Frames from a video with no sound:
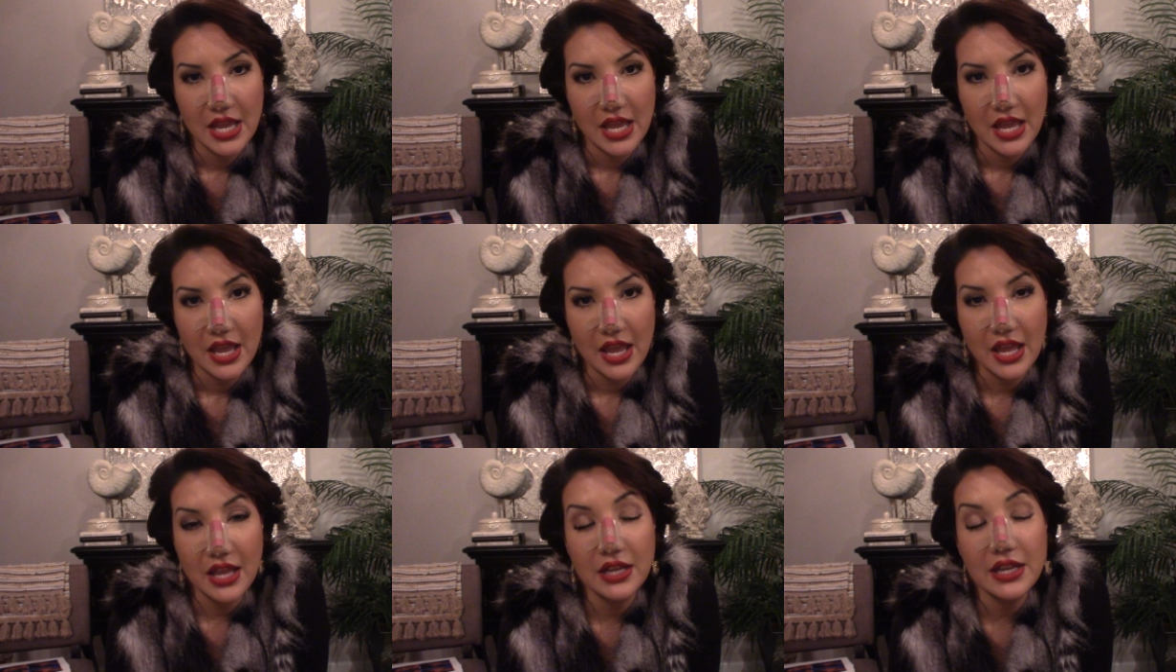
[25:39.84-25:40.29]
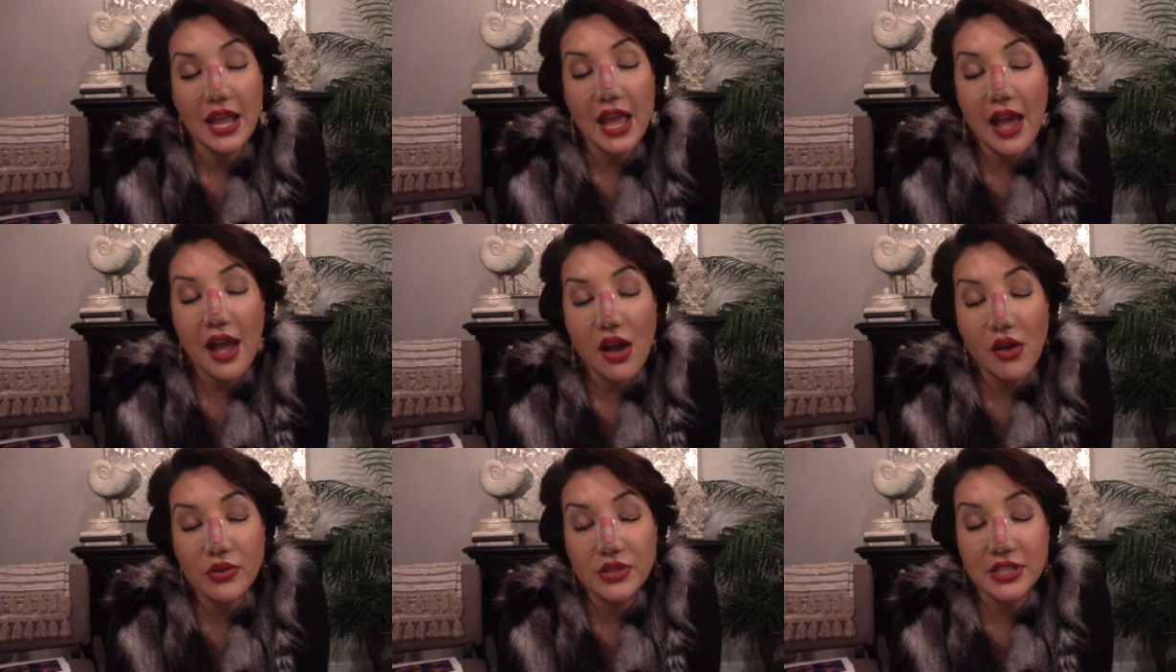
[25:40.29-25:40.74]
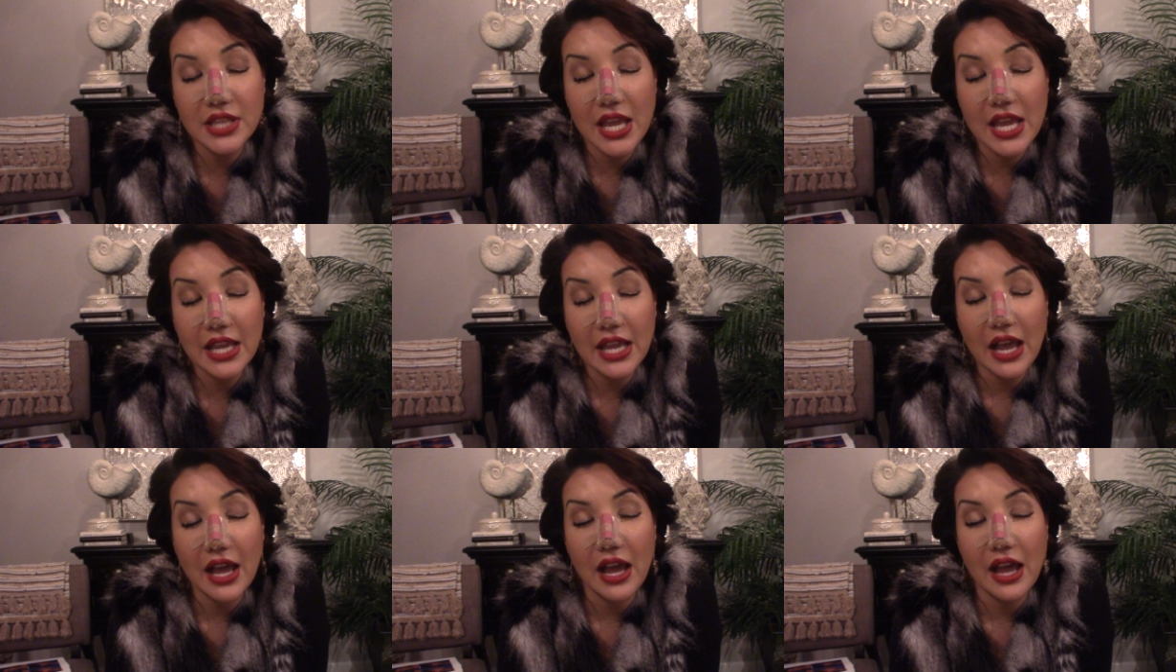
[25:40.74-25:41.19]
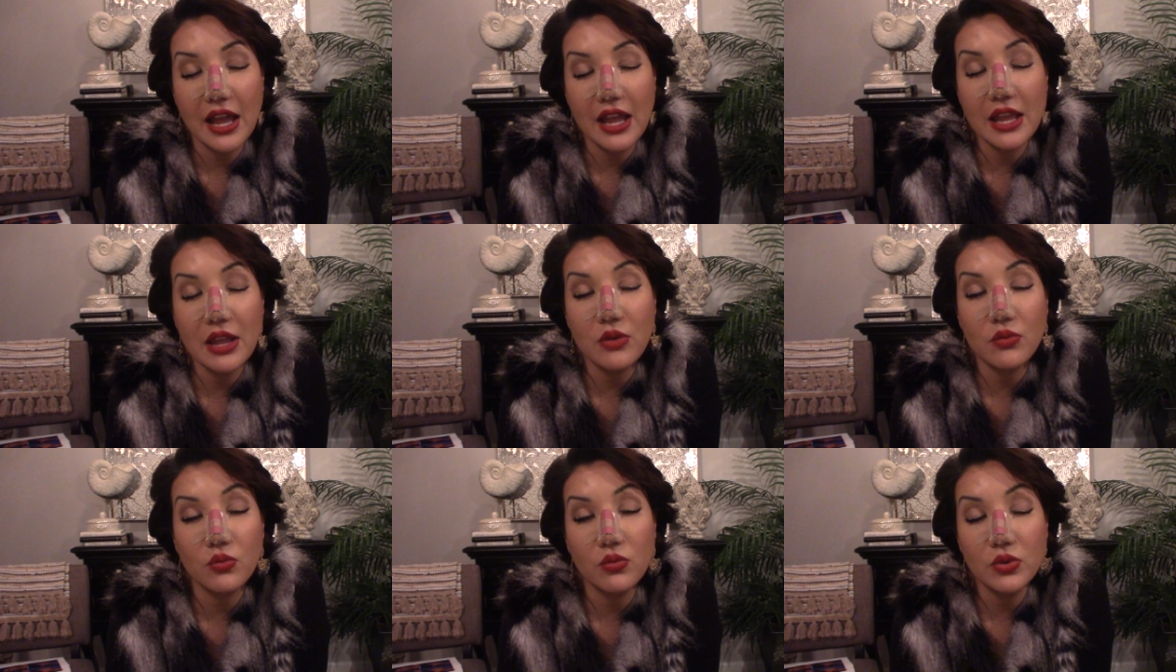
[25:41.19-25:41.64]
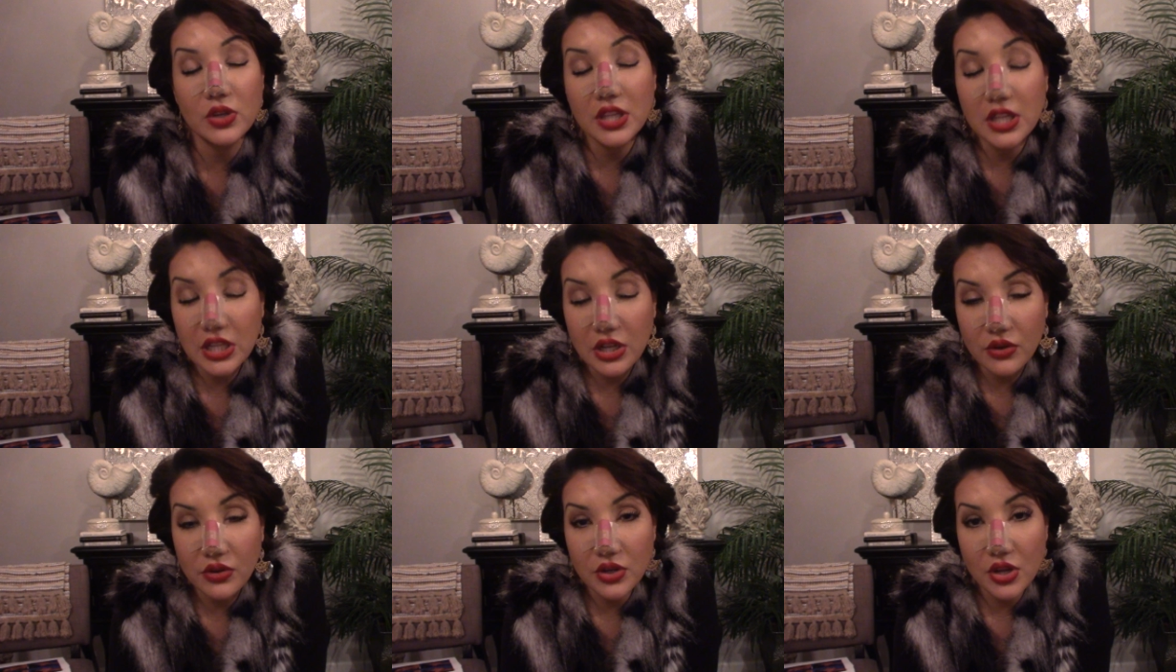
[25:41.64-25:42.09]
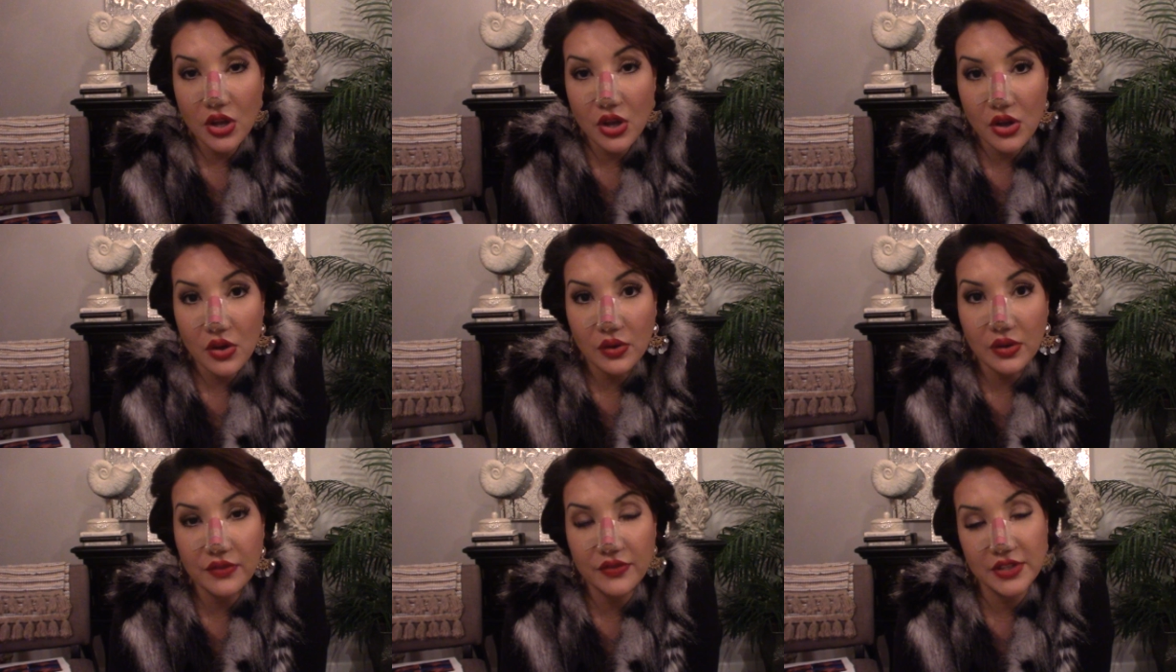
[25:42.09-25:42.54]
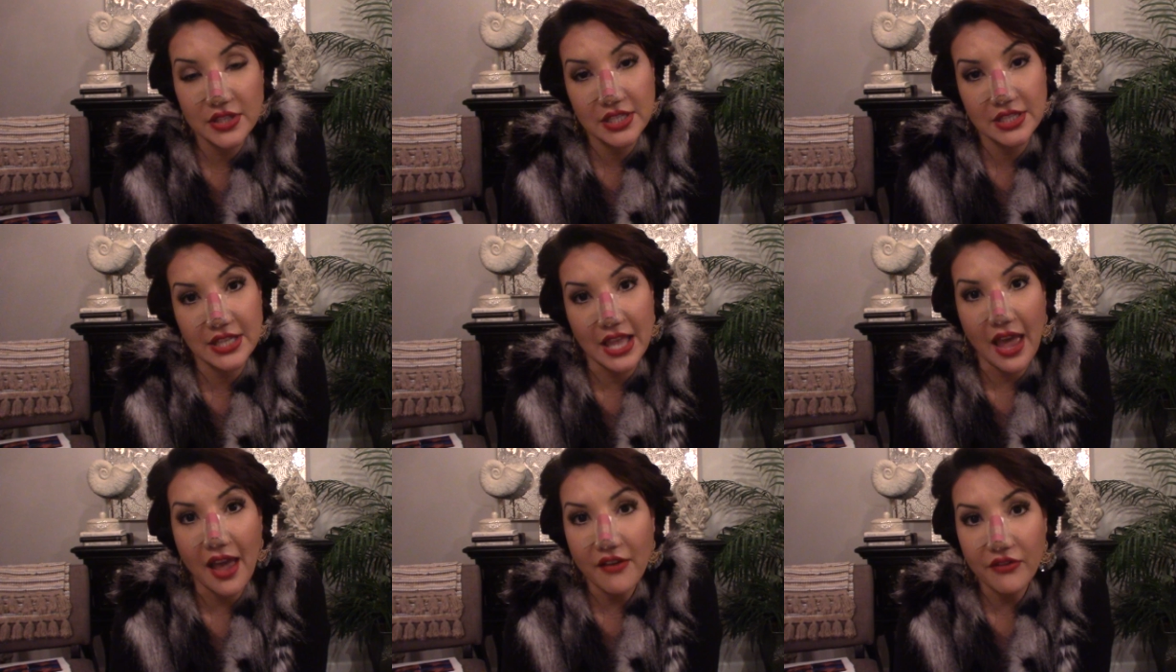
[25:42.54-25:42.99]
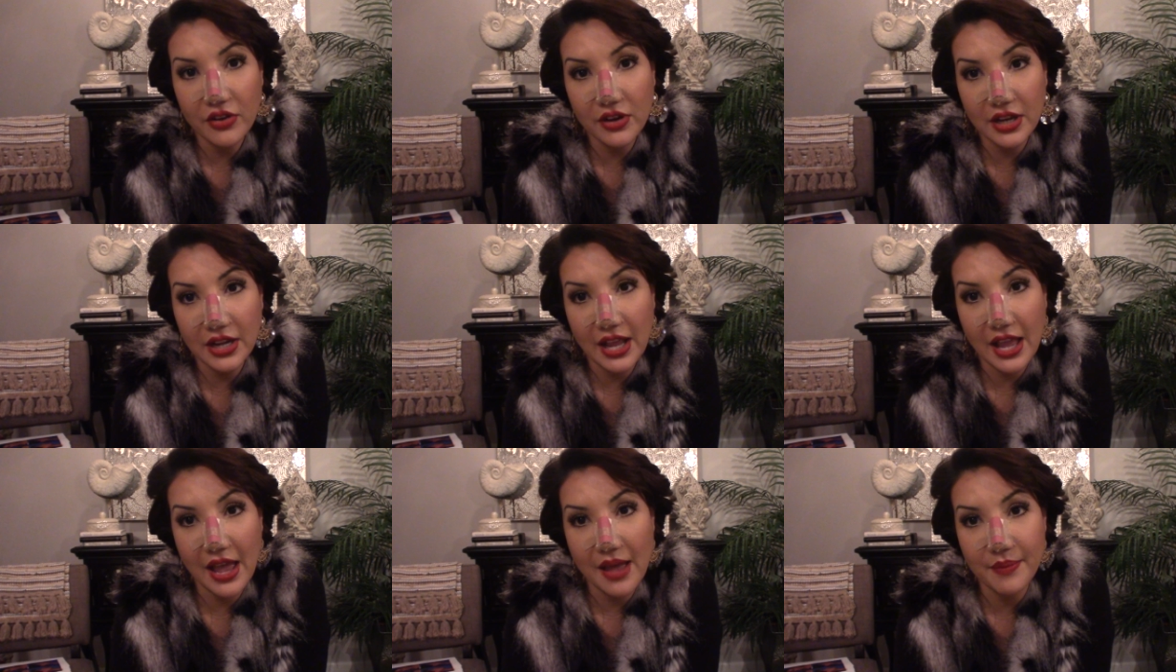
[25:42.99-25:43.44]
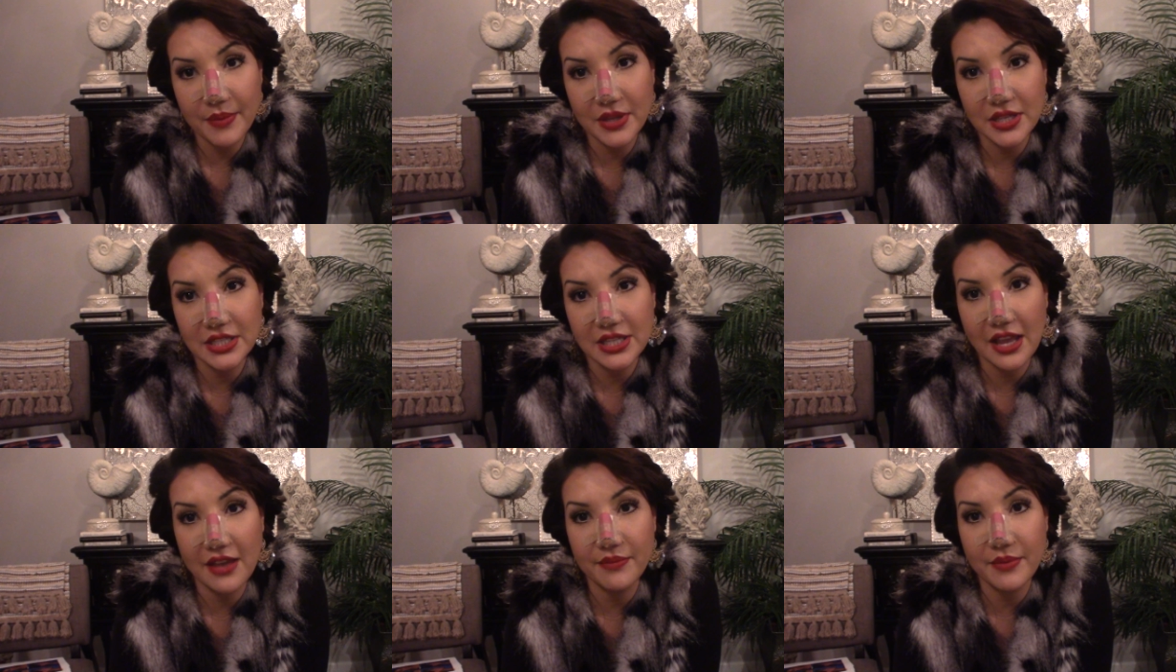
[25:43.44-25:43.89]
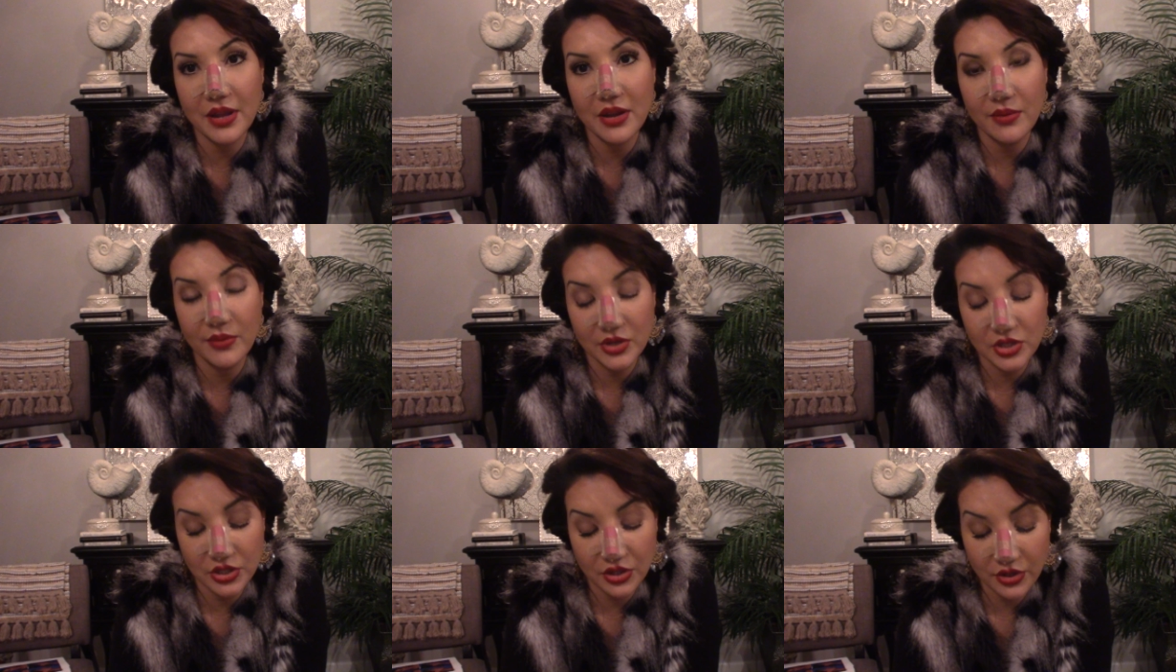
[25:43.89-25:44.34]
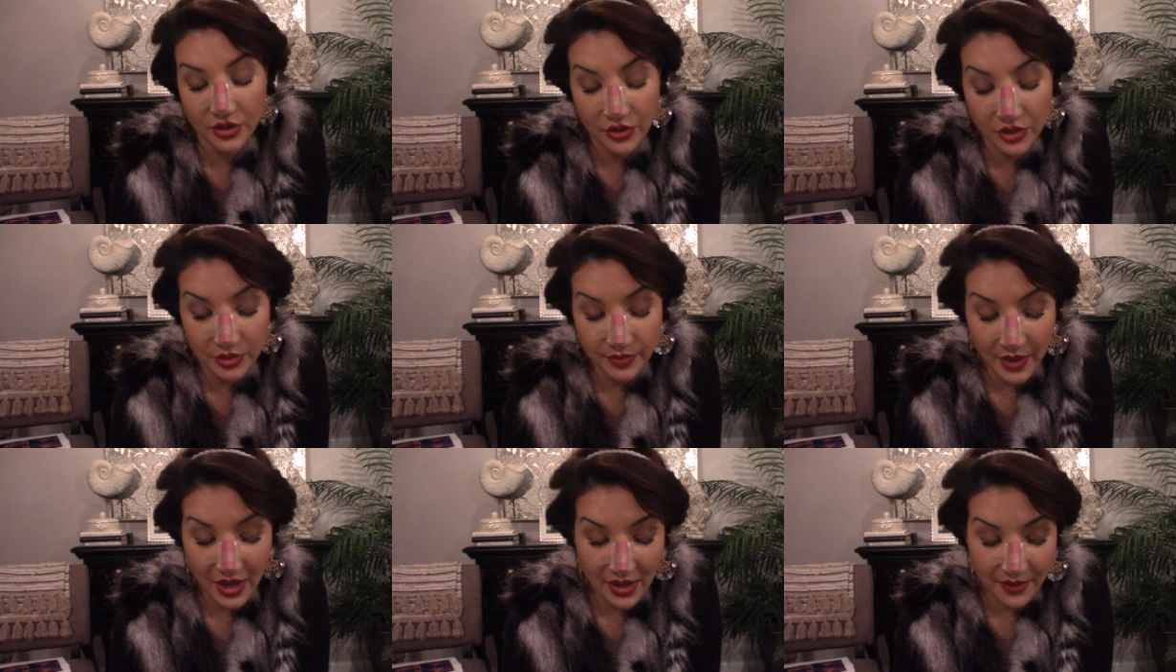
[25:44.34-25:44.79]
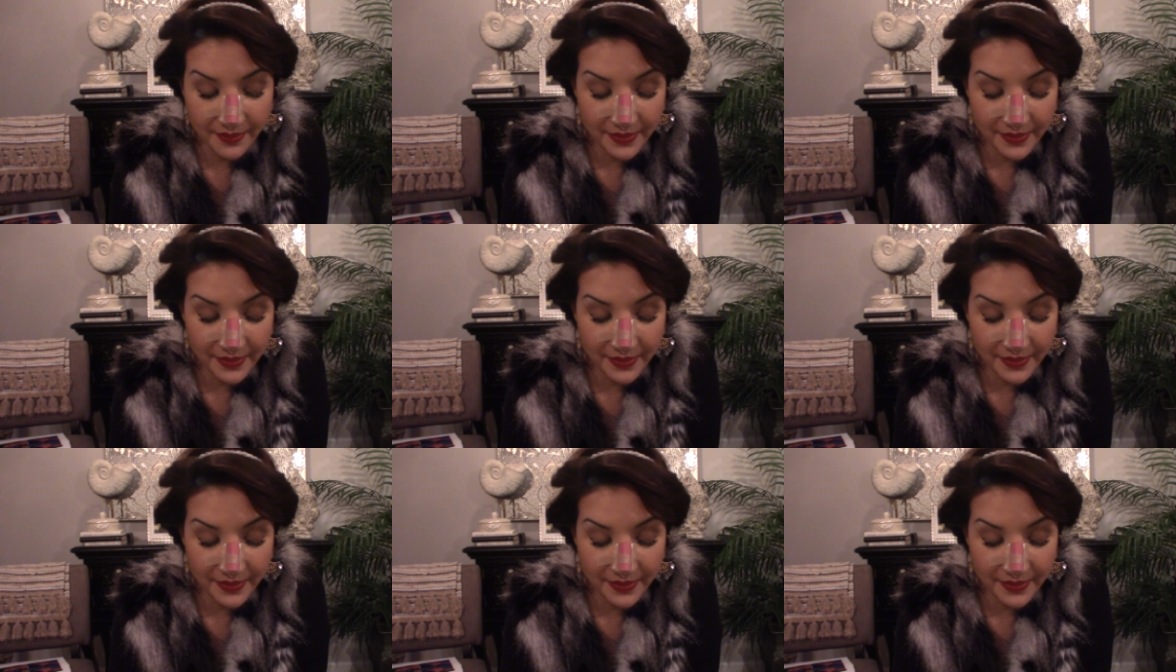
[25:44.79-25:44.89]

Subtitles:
And now it's like, I really don't know if this is ever going to happen to have my original nose back.